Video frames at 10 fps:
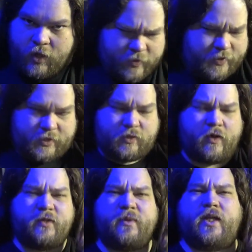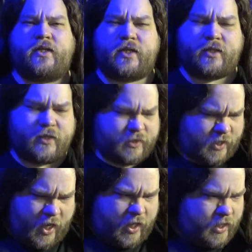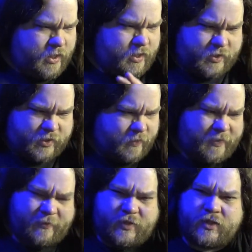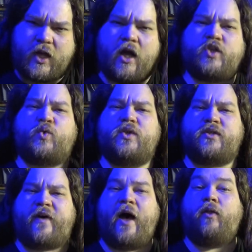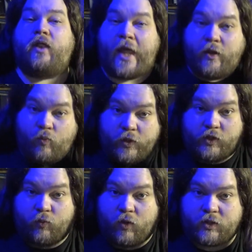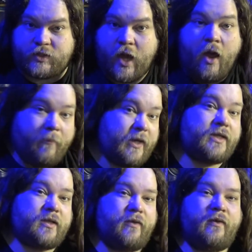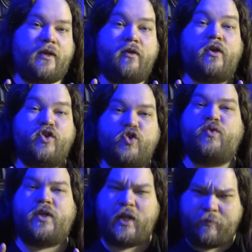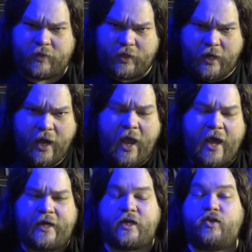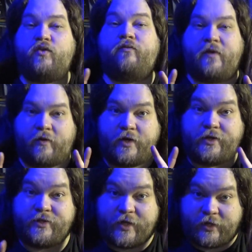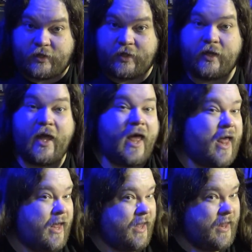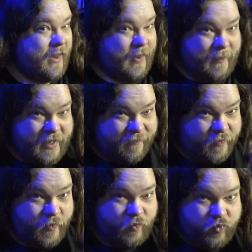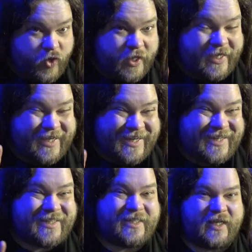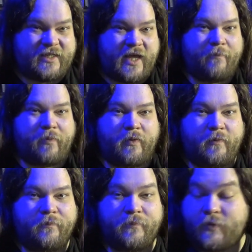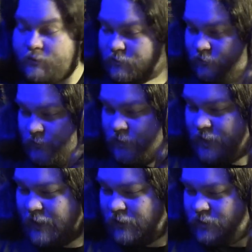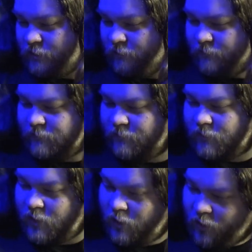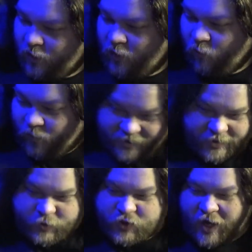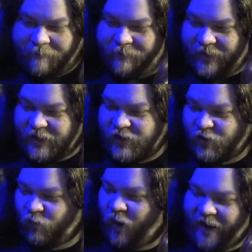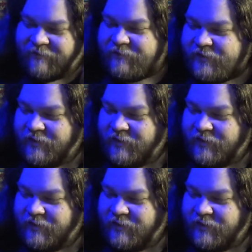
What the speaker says: This isn't always malicious, this is sometimes just a consequence of how language works, but it's something that you can do deliberately and can do very shittily. Let me give you a really easy example. Snuggles, when did you stop beating your wife?